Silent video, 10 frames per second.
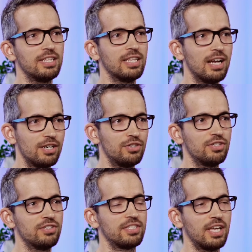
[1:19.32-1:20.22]

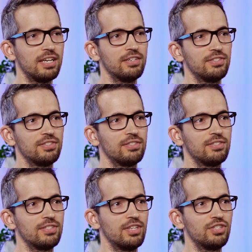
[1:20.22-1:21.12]
larger scales,
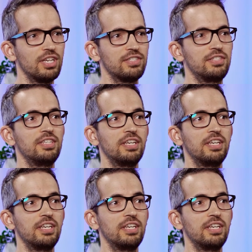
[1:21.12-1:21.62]
such as the